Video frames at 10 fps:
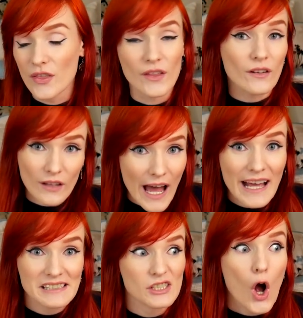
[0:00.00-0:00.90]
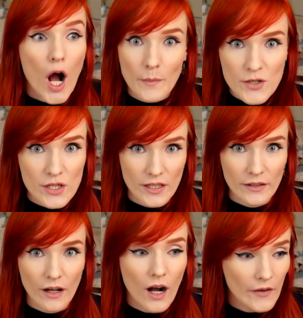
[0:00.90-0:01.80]
the last
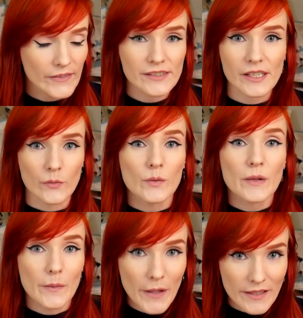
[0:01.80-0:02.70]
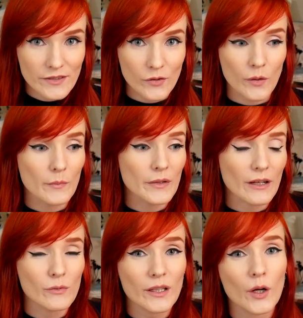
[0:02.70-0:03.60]
option obviously would be a pet store, but I
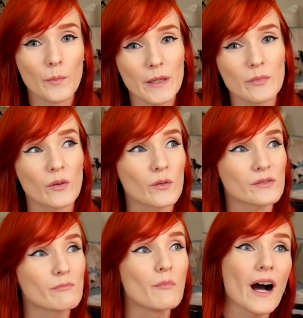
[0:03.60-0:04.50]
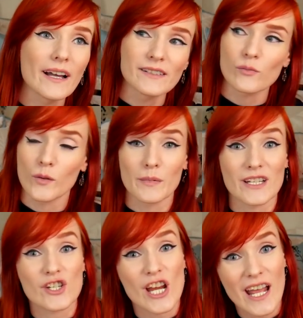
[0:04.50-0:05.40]
really hope people's minds would be
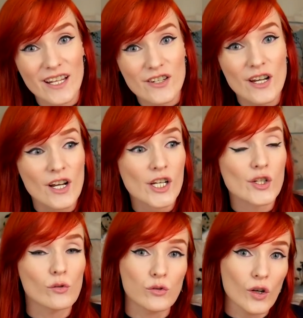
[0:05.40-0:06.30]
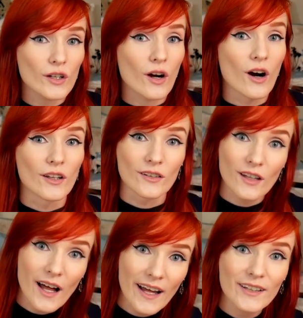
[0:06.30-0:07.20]
changed to look
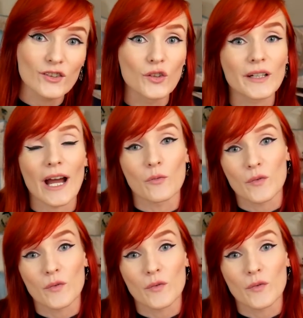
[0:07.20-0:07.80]
online, look at